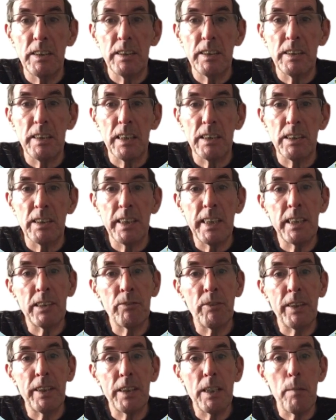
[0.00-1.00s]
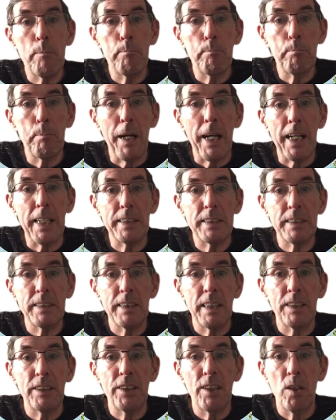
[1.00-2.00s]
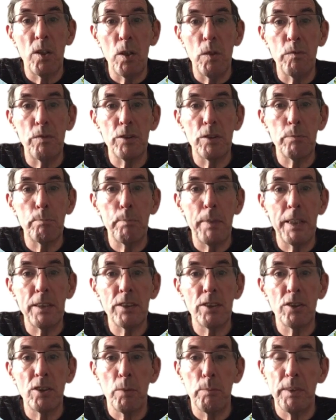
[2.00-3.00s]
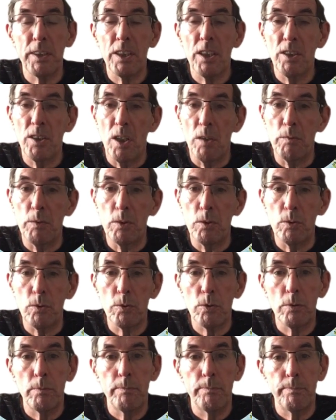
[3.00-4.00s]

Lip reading: satiric bite than the author's best comic novels.